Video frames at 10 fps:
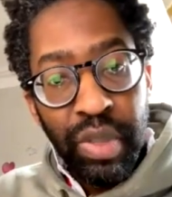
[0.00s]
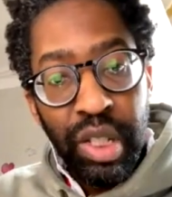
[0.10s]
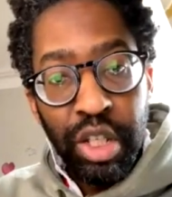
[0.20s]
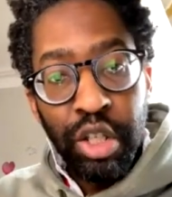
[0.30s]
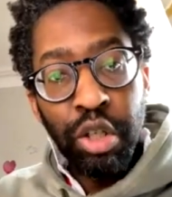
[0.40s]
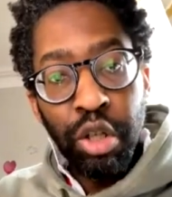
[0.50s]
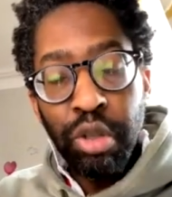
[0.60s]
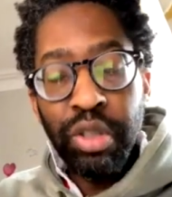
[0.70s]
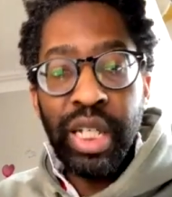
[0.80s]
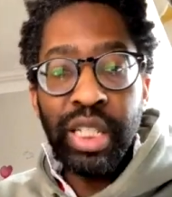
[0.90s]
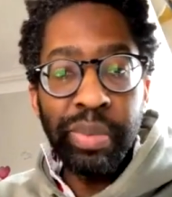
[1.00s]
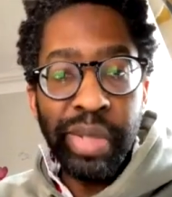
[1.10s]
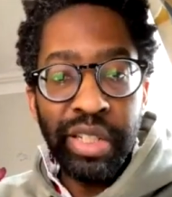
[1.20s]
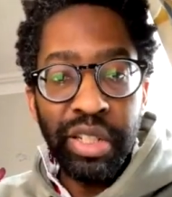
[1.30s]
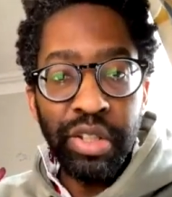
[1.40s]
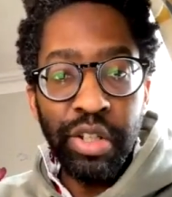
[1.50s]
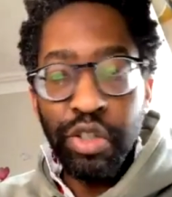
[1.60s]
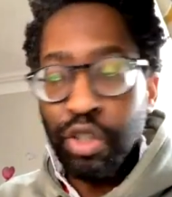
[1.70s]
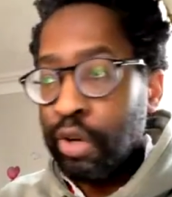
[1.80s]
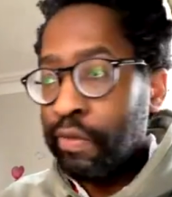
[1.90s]
You can contact a plastic surgeon in
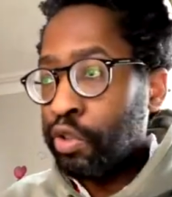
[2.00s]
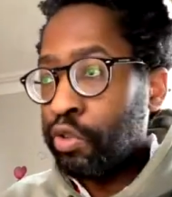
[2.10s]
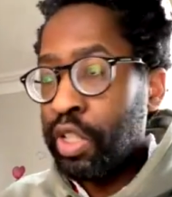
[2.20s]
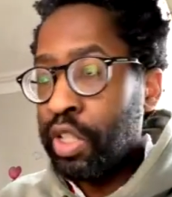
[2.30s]
Coventry